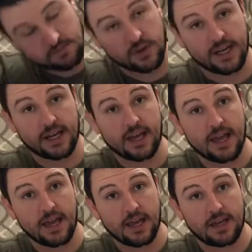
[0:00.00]
spring
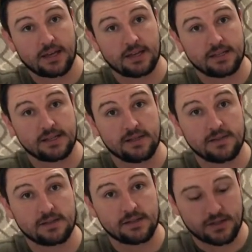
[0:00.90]
and the
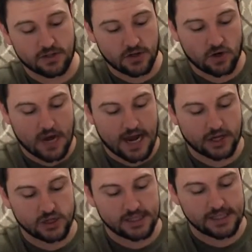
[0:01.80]
safety selector are
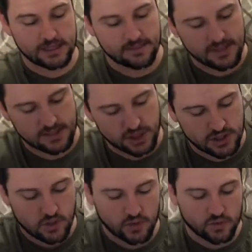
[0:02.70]
actually into
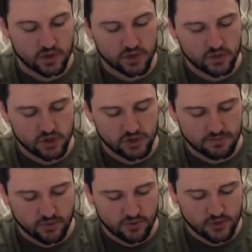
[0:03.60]
position, what you want to do is
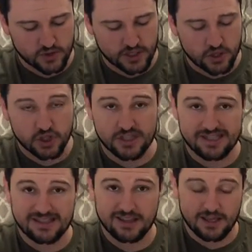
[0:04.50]
just pull the trigger
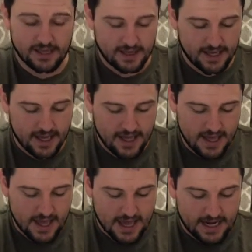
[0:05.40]
just lightly,
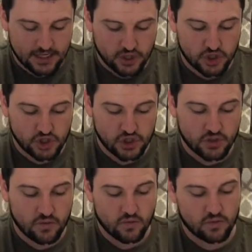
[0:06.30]
and it should
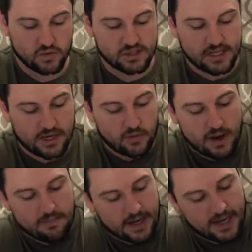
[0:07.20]
slide
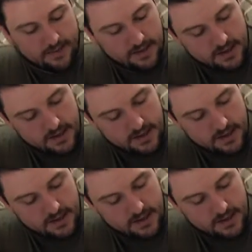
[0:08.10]
right by it.